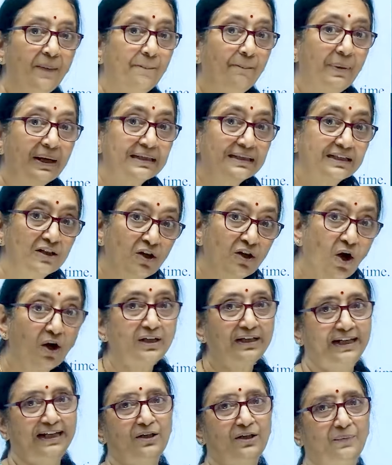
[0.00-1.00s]
but
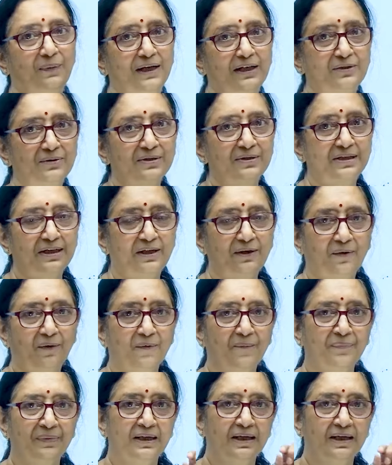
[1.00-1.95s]
not equal to 0.